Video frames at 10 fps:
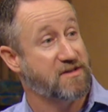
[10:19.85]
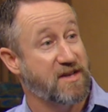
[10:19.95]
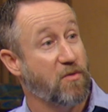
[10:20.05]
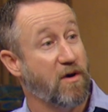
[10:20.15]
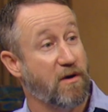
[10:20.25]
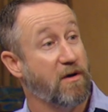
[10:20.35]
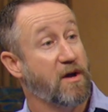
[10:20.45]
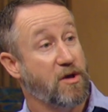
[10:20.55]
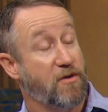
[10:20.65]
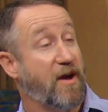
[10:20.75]
see where
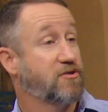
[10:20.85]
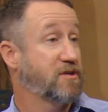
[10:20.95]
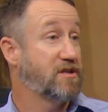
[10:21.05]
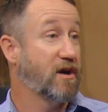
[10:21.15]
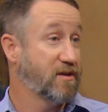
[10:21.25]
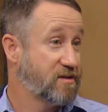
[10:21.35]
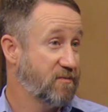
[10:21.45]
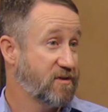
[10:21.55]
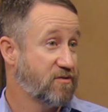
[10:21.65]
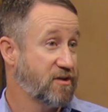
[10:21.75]
you've actually done
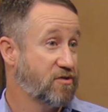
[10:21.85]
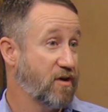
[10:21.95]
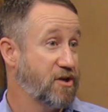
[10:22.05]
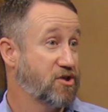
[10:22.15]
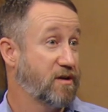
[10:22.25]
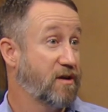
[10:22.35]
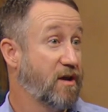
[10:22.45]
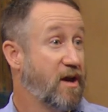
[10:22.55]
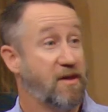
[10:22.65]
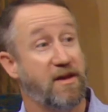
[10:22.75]
some of this restoration,
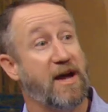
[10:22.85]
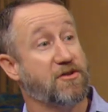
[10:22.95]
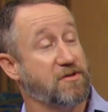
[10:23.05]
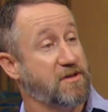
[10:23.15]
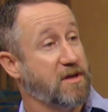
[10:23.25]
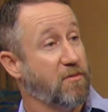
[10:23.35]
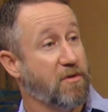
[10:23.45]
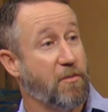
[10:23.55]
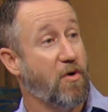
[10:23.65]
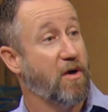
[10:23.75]
and then actually some of
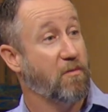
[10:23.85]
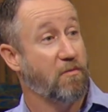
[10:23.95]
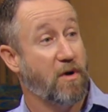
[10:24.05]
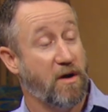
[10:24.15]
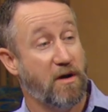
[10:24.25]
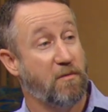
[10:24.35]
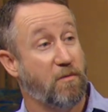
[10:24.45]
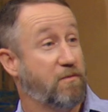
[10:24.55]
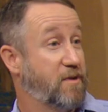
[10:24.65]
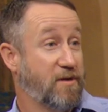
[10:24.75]
the part uh,
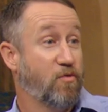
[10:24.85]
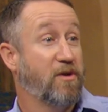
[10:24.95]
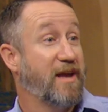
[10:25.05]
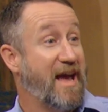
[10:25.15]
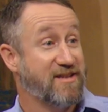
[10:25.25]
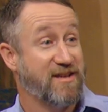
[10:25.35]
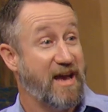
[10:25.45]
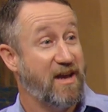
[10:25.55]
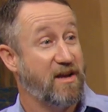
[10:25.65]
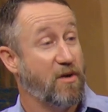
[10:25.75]
that really hasn't
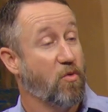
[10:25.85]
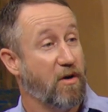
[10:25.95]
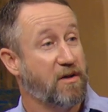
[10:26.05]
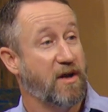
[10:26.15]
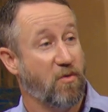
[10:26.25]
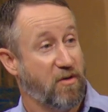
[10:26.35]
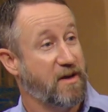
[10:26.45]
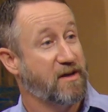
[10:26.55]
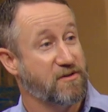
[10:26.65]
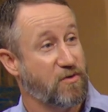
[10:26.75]
had any work yet, where
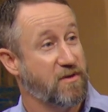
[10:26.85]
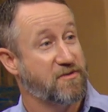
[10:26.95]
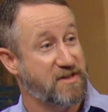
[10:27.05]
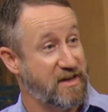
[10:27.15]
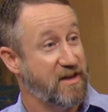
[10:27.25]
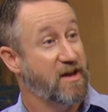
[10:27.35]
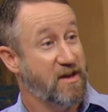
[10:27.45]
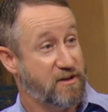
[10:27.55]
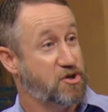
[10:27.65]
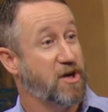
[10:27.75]
they can sort of see
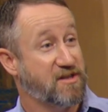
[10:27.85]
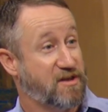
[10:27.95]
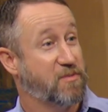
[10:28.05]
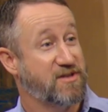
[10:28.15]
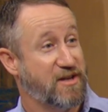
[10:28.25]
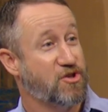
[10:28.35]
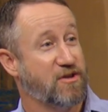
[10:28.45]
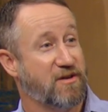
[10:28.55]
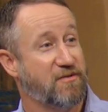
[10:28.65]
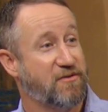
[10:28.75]
the
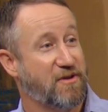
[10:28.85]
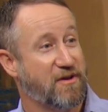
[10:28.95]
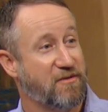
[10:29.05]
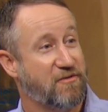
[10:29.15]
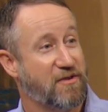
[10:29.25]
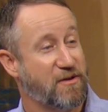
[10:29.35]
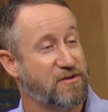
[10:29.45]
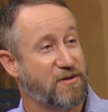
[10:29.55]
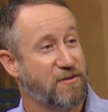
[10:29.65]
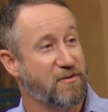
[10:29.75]
juxtaposition of, of those Oh,
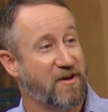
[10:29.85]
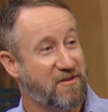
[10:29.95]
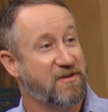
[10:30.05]
definitely.